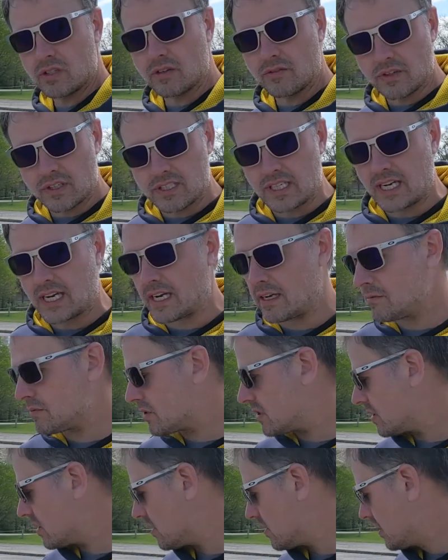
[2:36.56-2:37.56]
over time.
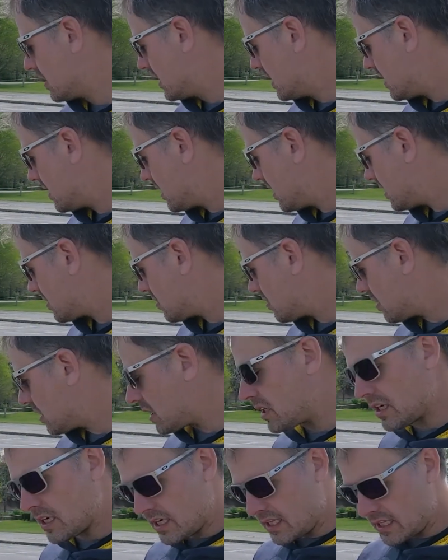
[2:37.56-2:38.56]
So it's
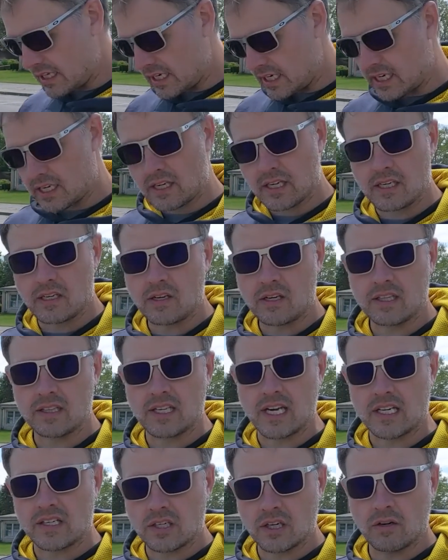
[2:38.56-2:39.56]
really good. And then again, you get
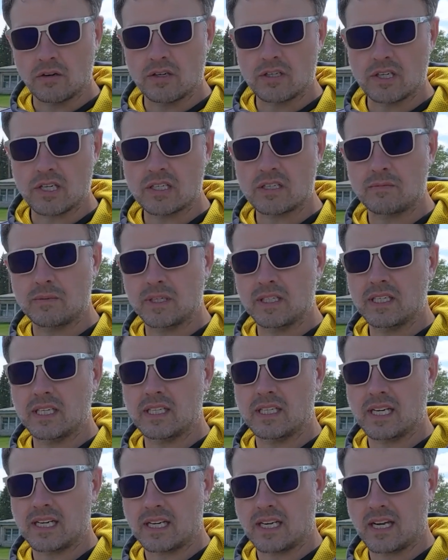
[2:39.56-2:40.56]
that toe adjustability and that